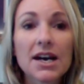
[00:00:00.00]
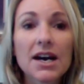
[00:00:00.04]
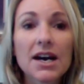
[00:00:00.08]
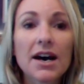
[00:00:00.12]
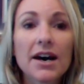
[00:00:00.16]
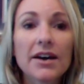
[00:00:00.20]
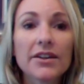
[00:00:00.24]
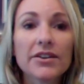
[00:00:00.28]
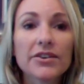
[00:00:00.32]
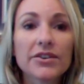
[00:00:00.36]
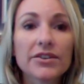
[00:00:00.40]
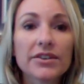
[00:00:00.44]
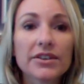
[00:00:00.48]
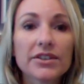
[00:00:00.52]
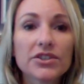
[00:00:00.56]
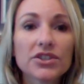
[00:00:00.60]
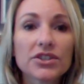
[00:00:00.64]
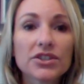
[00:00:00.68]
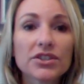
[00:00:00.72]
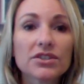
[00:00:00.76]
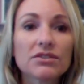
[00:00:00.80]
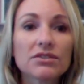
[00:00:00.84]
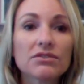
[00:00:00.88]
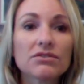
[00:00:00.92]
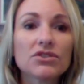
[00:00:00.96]
other than
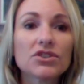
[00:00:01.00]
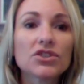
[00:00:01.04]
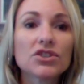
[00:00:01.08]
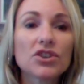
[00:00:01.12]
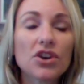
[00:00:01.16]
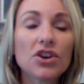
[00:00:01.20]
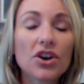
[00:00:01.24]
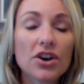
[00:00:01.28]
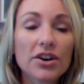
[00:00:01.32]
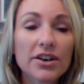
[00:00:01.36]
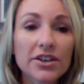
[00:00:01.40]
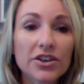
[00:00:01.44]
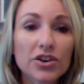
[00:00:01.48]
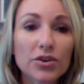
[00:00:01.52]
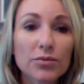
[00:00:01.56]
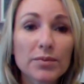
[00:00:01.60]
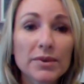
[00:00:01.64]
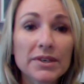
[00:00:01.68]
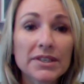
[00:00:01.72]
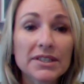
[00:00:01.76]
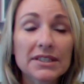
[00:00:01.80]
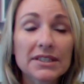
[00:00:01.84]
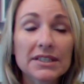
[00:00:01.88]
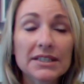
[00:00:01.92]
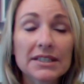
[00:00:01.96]
just starting your
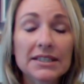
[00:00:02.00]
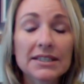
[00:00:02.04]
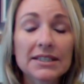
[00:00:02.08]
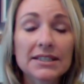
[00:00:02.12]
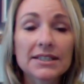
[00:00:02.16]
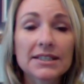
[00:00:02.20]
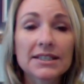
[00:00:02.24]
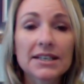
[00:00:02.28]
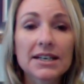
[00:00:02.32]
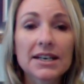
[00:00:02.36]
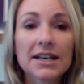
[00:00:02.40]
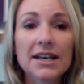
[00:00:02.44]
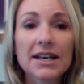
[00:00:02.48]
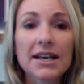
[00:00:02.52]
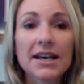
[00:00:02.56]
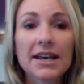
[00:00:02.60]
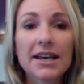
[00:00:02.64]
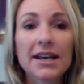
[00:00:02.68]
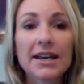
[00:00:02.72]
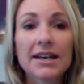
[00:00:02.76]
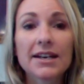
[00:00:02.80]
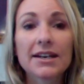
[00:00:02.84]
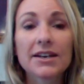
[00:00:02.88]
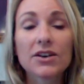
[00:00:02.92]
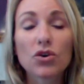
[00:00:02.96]
business
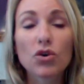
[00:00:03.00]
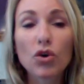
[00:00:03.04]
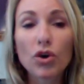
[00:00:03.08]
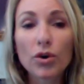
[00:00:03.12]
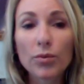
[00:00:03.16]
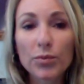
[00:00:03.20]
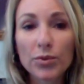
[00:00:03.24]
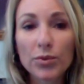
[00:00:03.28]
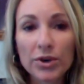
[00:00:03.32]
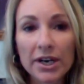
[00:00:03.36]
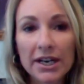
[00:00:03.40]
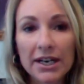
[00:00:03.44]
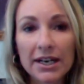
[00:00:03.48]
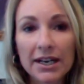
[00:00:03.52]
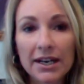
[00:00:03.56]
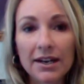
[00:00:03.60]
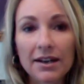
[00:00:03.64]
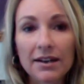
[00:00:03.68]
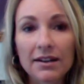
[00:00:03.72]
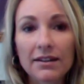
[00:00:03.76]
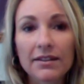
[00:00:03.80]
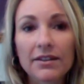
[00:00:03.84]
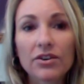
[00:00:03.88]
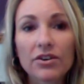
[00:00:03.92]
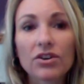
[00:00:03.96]
and
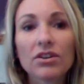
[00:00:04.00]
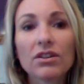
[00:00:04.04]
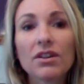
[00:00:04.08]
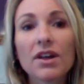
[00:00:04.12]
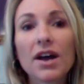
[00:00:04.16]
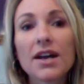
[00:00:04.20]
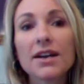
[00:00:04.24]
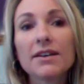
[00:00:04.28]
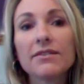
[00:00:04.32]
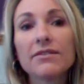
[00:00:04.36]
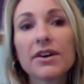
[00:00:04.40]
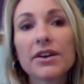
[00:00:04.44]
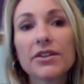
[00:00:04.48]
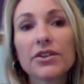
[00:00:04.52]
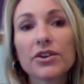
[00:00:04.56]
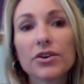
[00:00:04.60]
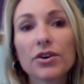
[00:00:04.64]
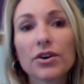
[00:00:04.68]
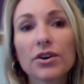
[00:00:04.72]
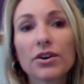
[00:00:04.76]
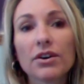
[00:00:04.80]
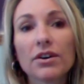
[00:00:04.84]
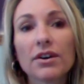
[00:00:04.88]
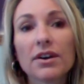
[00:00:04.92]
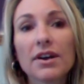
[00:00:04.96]
incorporating, there are a lot of
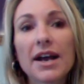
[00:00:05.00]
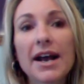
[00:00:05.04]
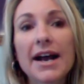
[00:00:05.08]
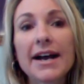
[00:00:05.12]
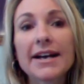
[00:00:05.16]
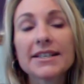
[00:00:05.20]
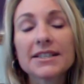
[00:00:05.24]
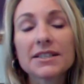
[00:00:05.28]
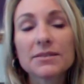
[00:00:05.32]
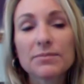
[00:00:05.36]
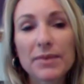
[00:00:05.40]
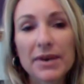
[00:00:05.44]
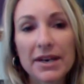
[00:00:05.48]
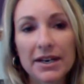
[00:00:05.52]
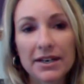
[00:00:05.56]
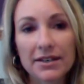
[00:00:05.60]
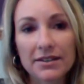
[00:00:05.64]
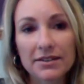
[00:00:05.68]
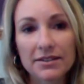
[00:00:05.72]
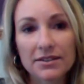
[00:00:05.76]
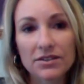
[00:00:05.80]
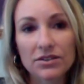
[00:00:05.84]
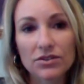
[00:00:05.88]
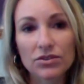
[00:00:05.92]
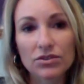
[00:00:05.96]
other
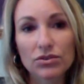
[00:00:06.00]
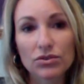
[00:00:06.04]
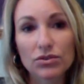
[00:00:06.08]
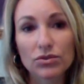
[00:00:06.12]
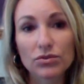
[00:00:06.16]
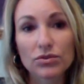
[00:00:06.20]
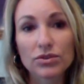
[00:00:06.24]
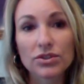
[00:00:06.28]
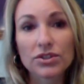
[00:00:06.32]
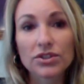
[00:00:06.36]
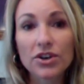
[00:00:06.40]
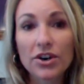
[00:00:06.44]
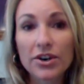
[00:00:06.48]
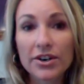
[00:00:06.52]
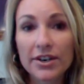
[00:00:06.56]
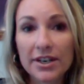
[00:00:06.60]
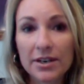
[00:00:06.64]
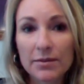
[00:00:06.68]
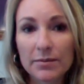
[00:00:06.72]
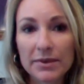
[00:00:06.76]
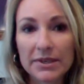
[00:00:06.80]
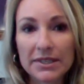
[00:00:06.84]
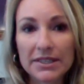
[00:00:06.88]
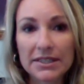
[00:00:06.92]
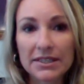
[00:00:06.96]
aspects to
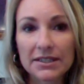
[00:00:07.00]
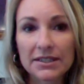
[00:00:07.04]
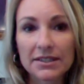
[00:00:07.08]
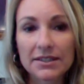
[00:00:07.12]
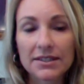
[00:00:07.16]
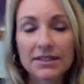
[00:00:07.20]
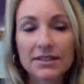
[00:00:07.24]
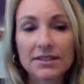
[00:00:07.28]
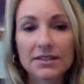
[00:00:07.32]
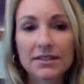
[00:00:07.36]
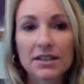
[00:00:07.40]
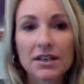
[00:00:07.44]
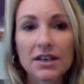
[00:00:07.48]
starting a business.